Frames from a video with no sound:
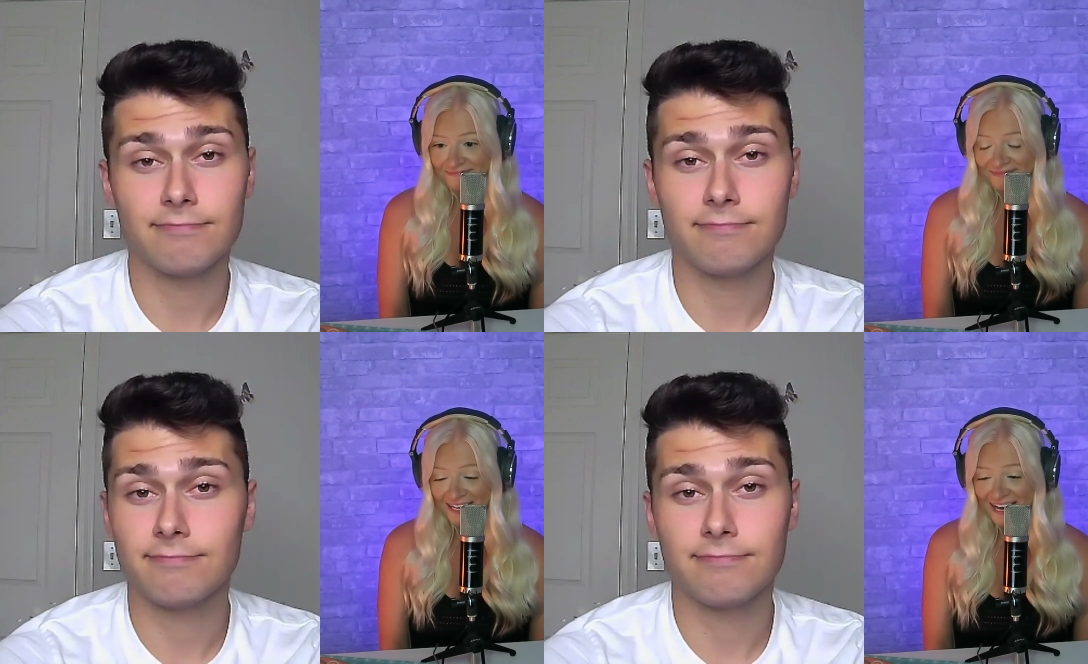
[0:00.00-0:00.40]

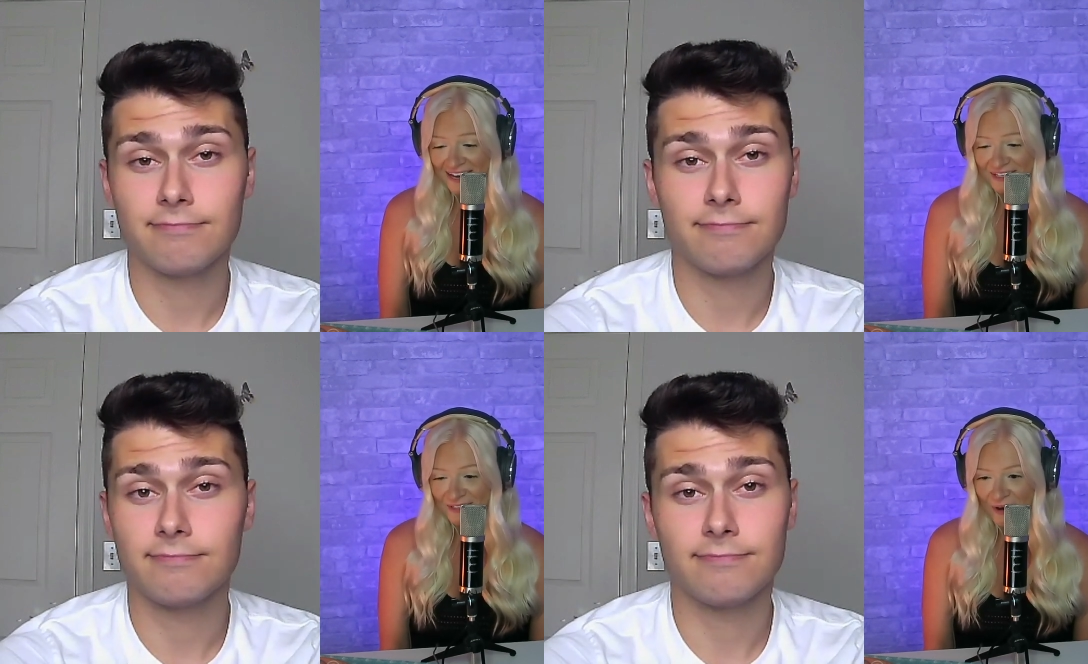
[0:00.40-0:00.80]
Speaker 1: Yeah,
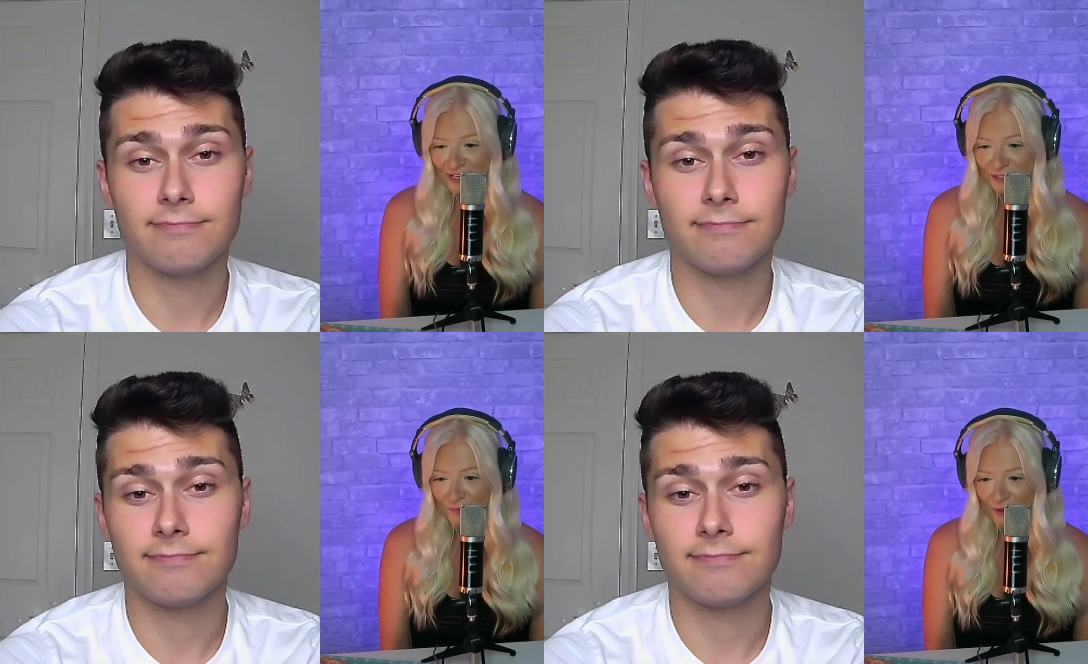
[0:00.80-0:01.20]
that's
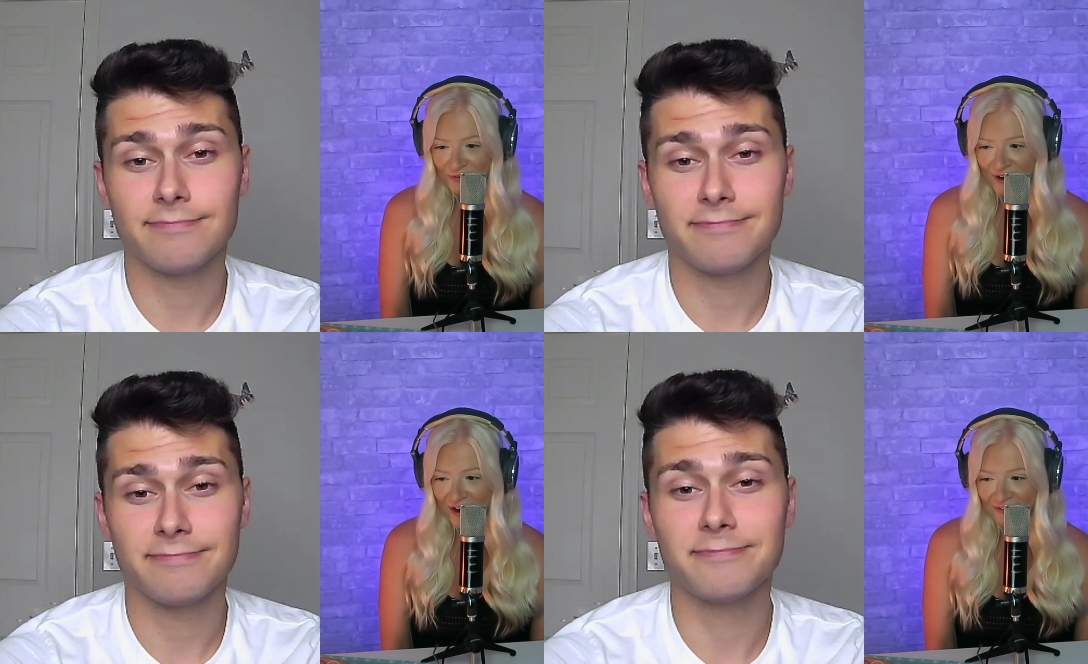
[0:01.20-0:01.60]
awesome
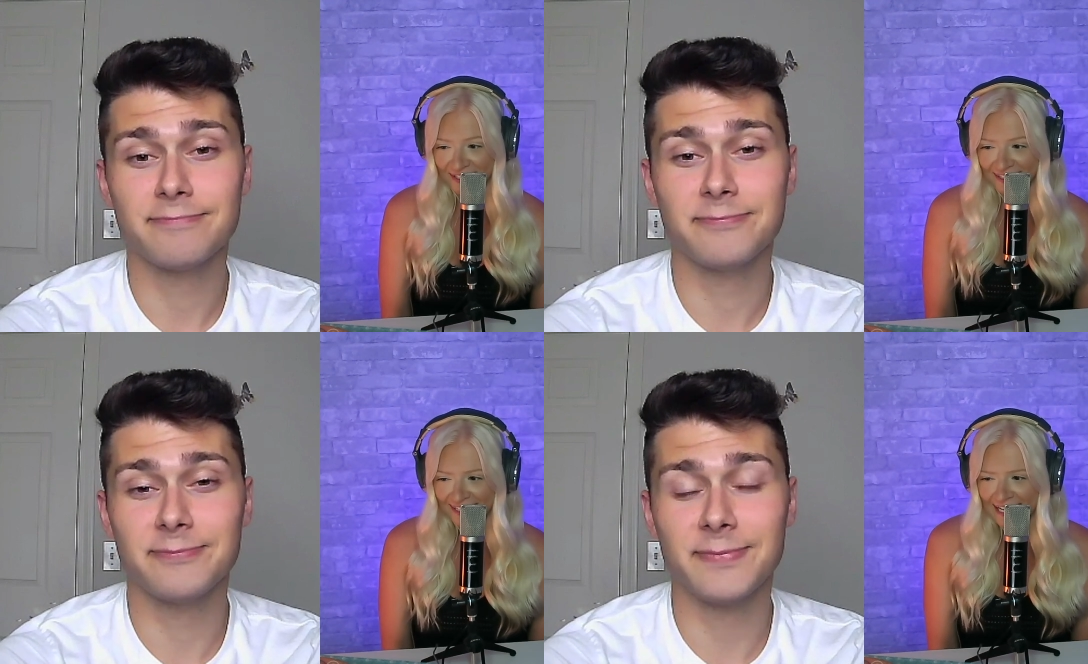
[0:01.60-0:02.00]
all around.
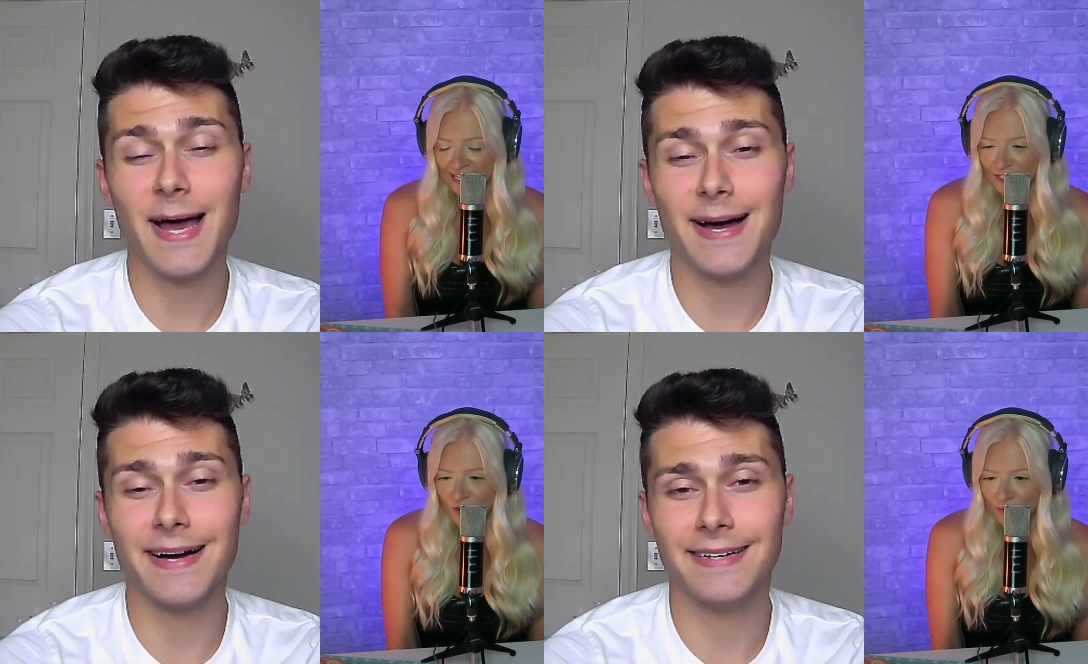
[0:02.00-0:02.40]
And
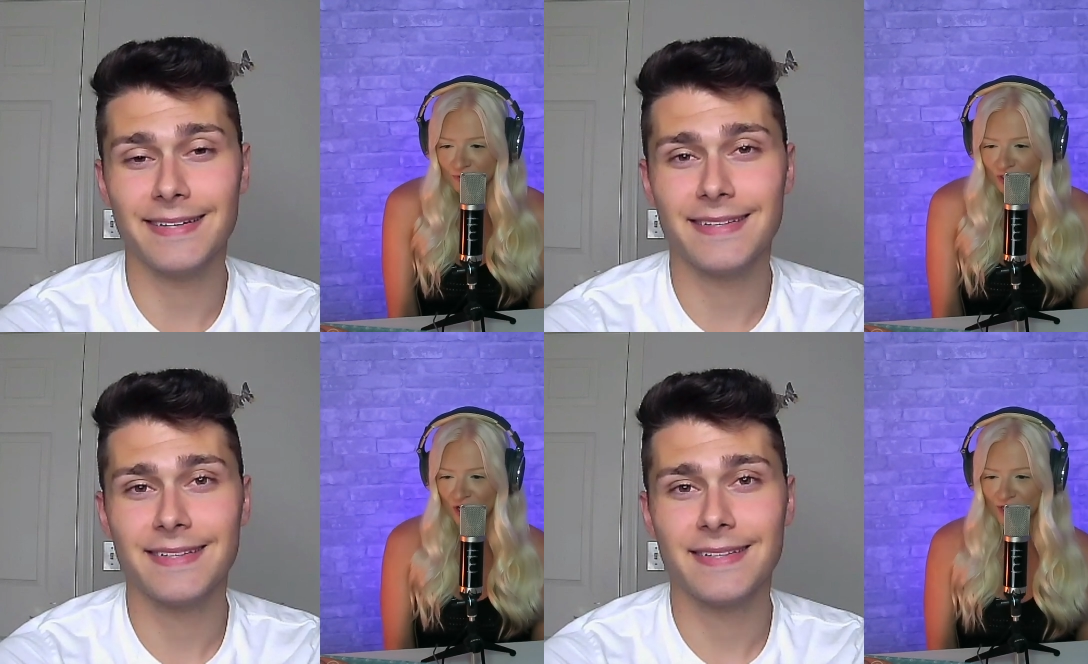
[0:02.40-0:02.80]
that's what
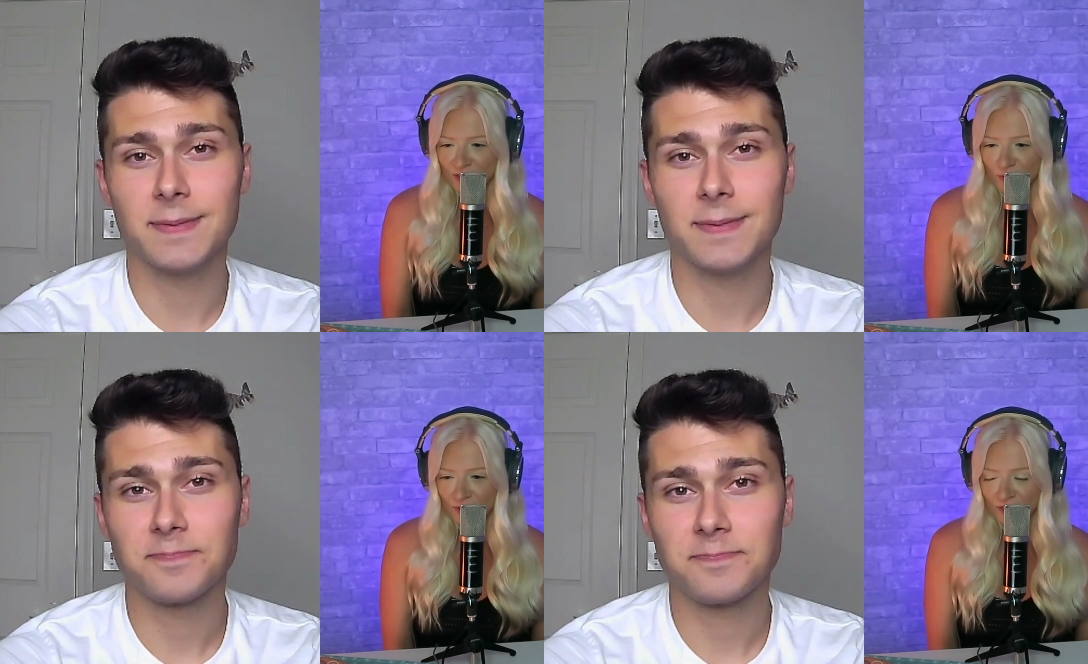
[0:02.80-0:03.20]
I'm trying
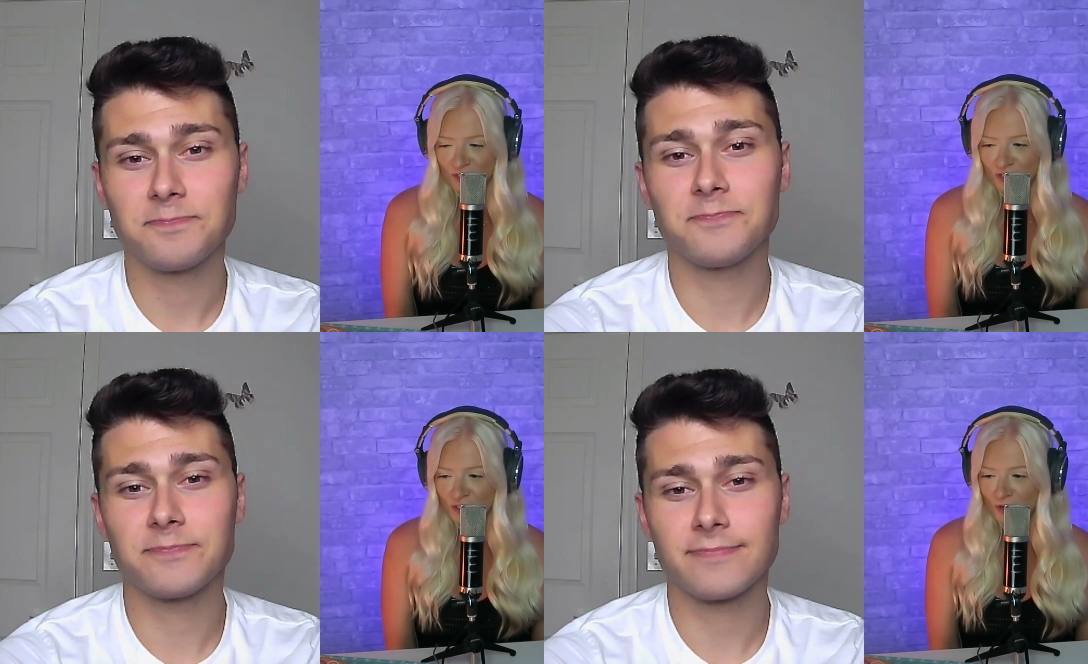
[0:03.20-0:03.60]
to do with
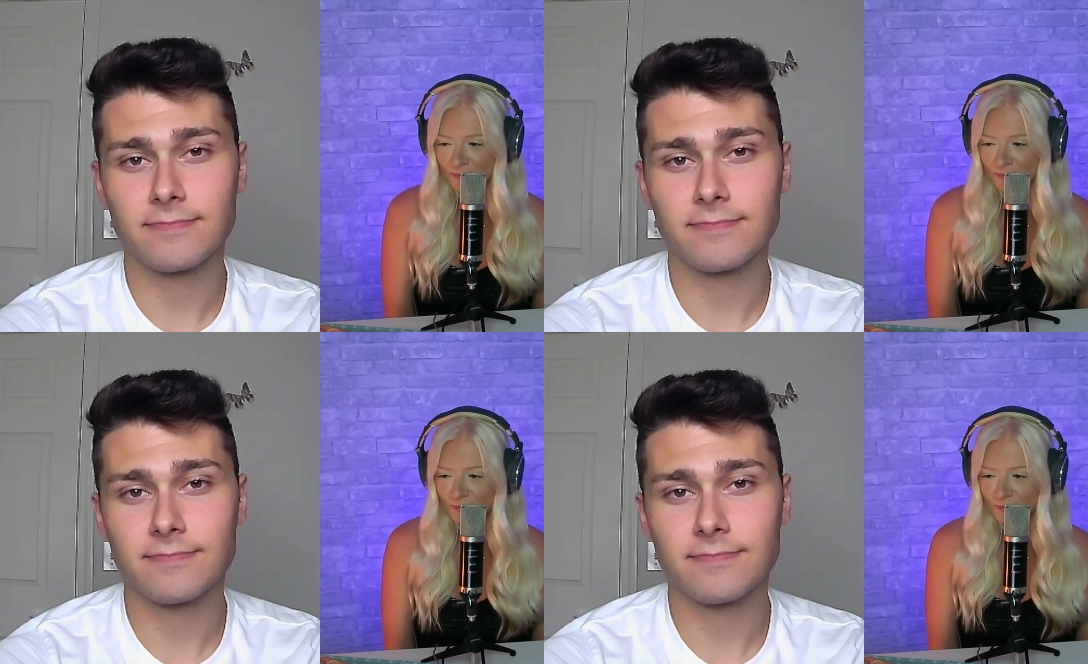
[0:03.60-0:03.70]
this too.